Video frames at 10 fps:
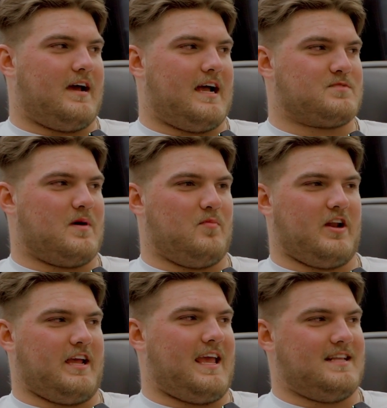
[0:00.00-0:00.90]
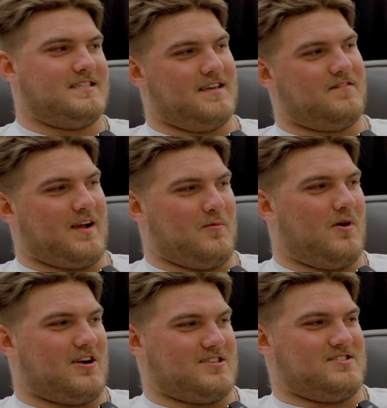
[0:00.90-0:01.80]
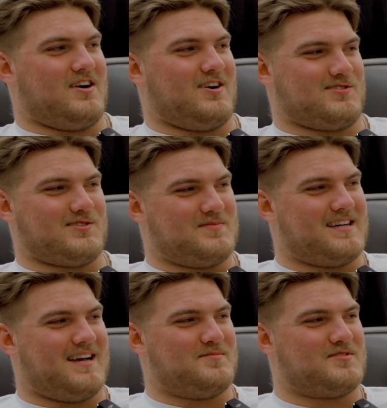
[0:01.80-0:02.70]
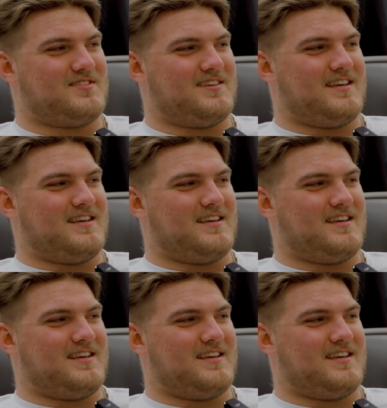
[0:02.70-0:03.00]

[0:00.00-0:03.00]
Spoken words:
I asked my buddy KT if I can walk his dog sometimes.